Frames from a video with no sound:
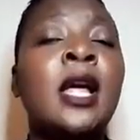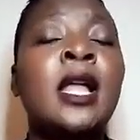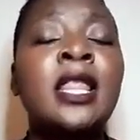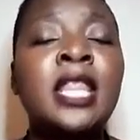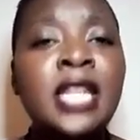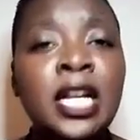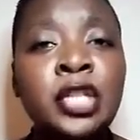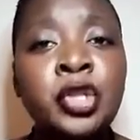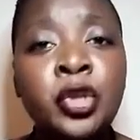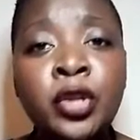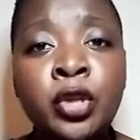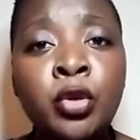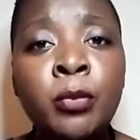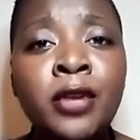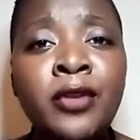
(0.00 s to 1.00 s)
the National
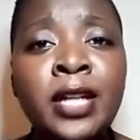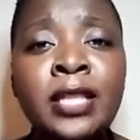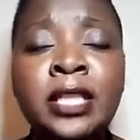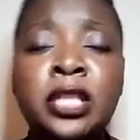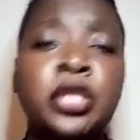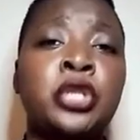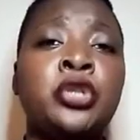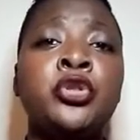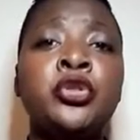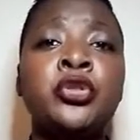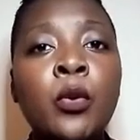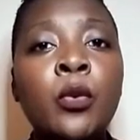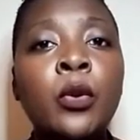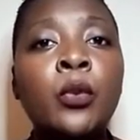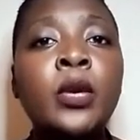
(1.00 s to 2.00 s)
Human Rights
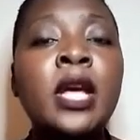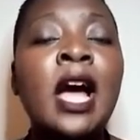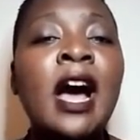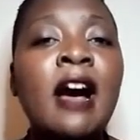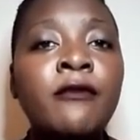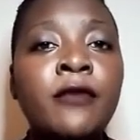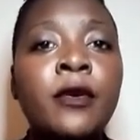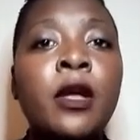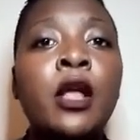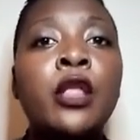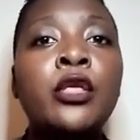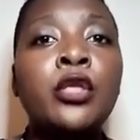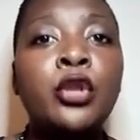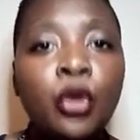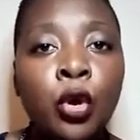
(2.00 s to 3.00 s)
Institution, we have
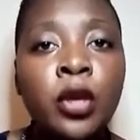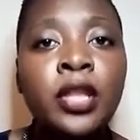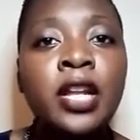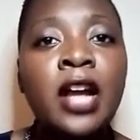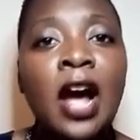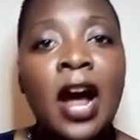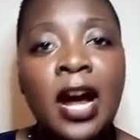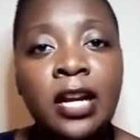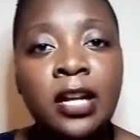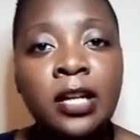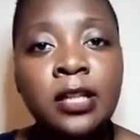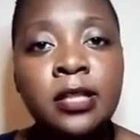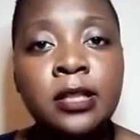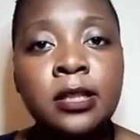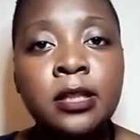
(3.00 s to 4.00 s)
the Northern
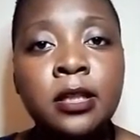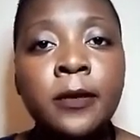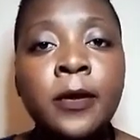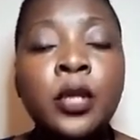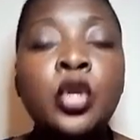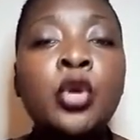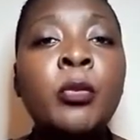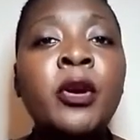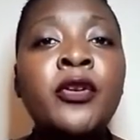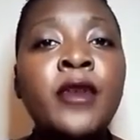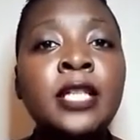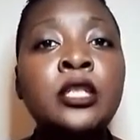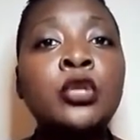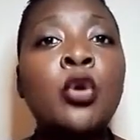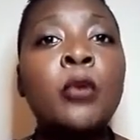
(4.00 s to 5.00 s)
Ireland Human
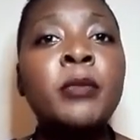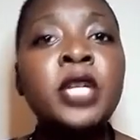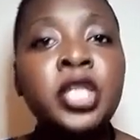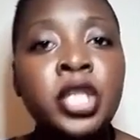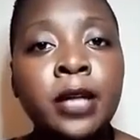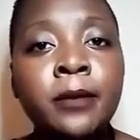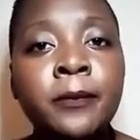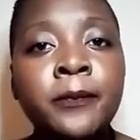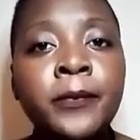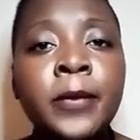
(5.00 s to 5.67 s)
Rights Commission